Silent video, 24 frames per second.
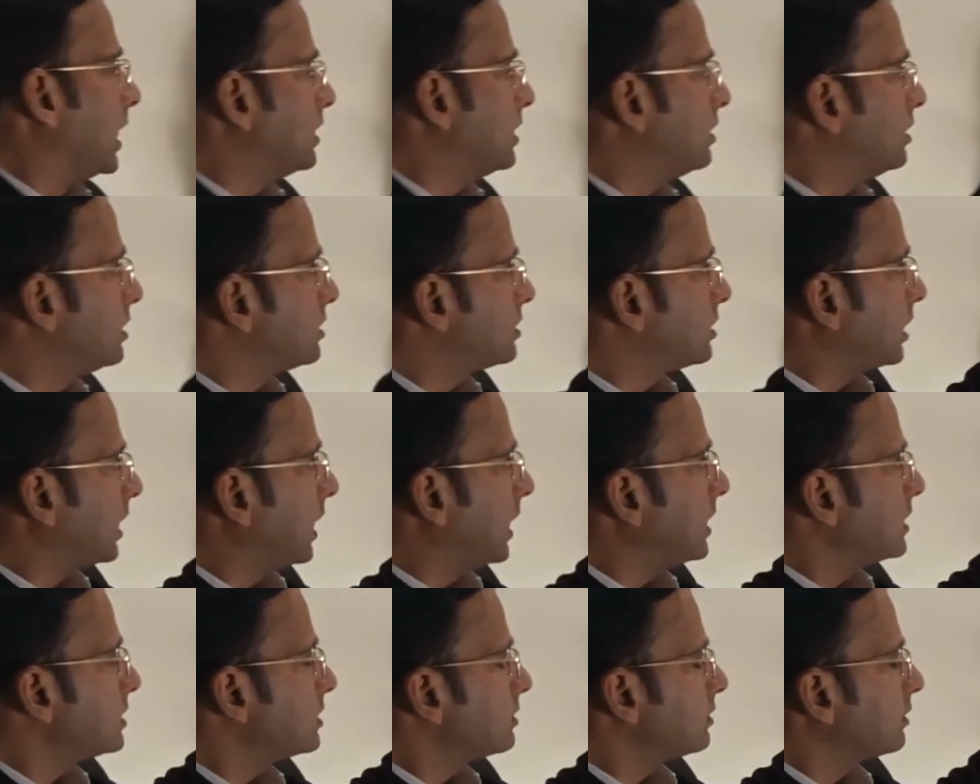In this
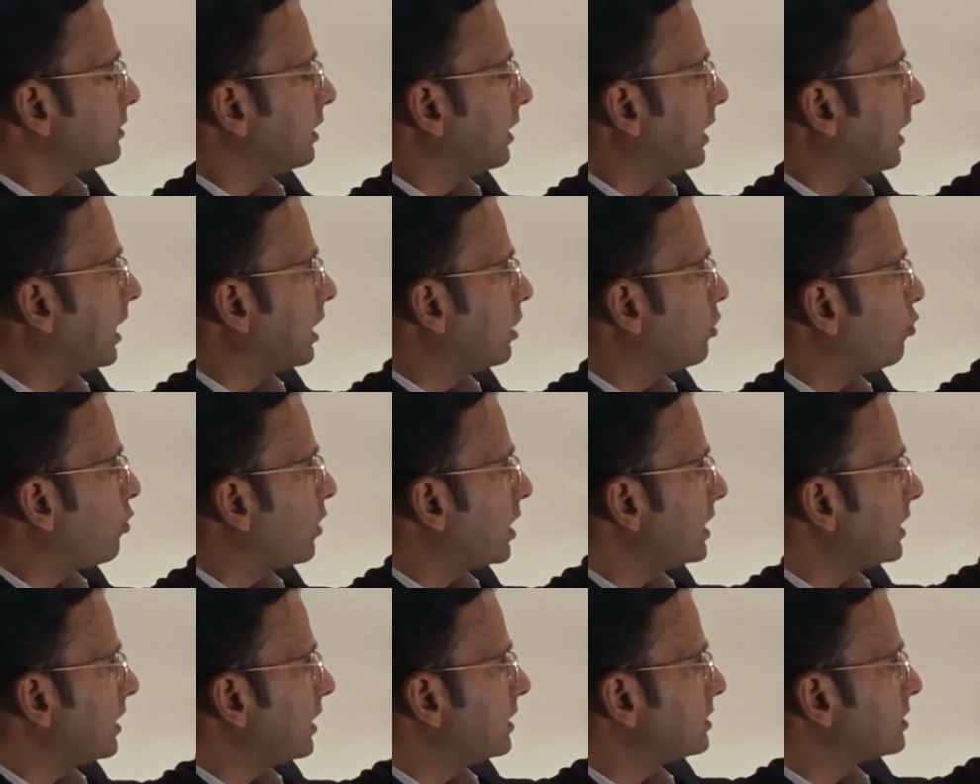case,
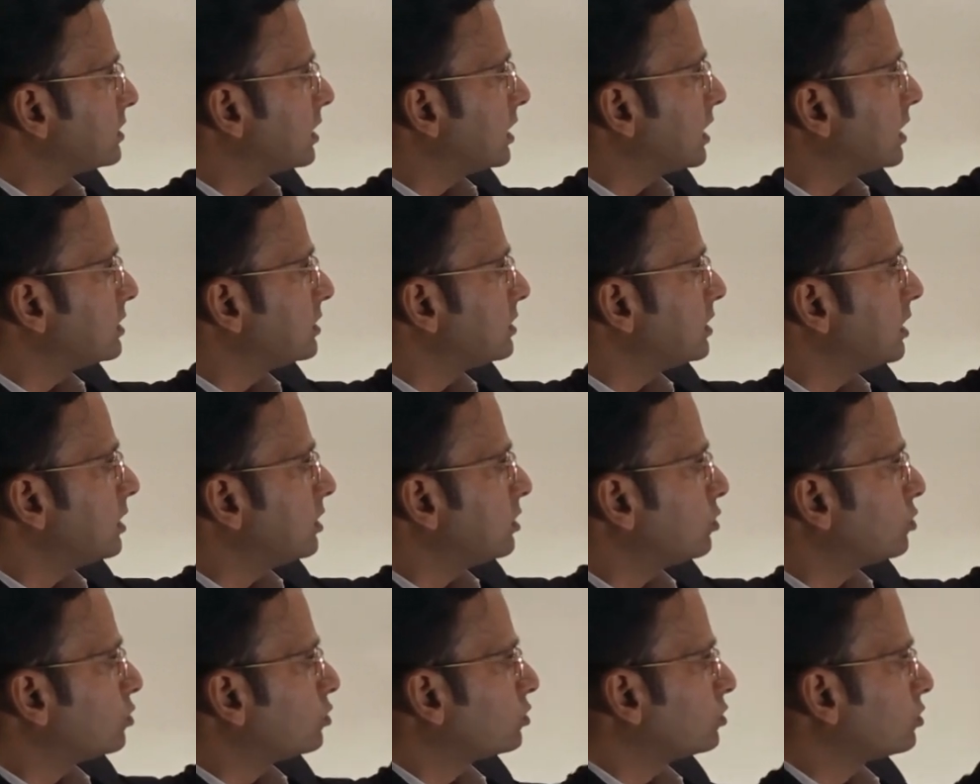Ly is less
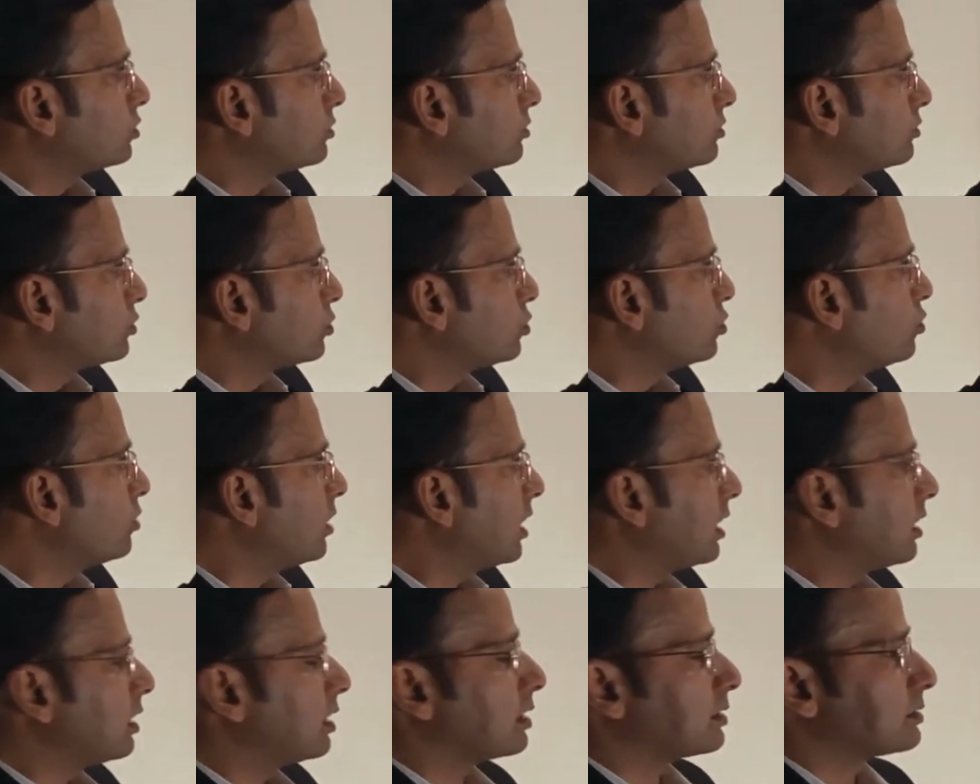than
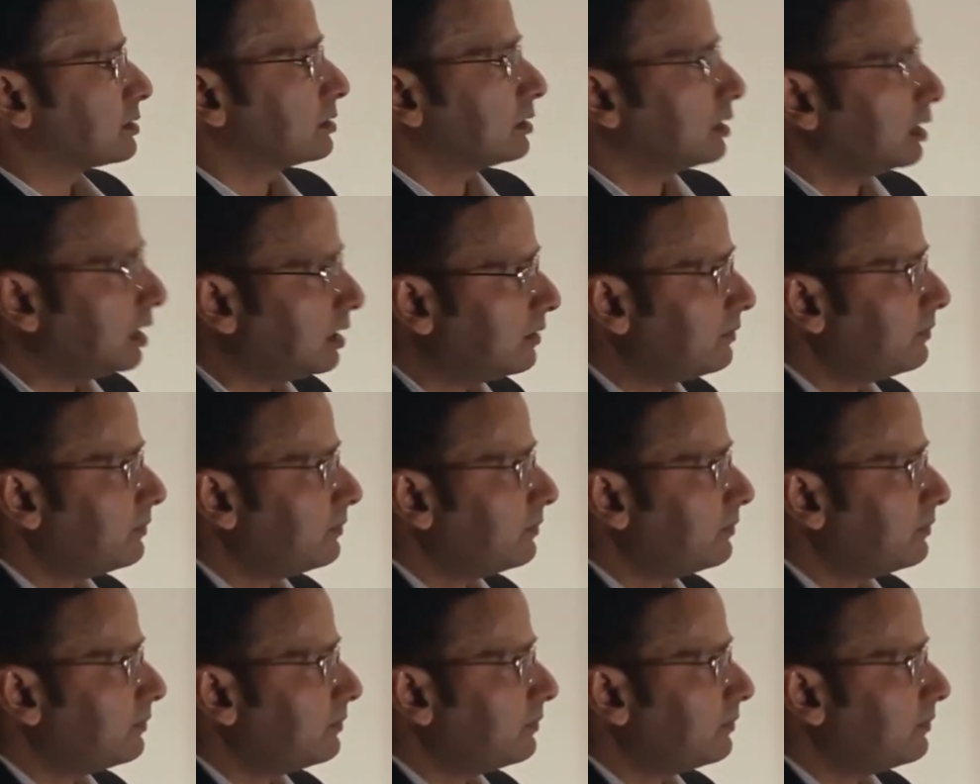2Lx.